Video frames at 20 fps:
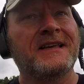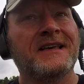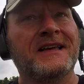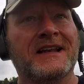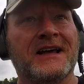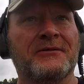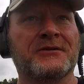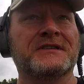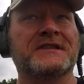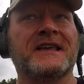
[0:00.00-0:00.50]
and
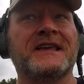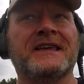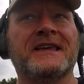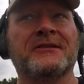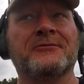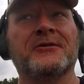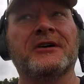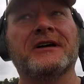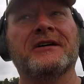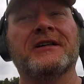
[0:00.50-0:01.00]
I was
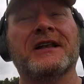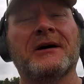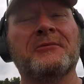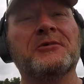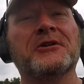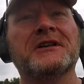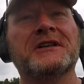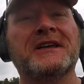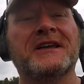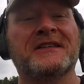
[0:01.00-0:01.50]
thinking, well, I'm going
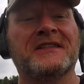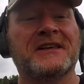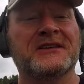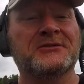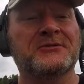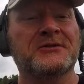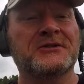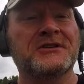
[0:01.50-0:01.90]
to dig this one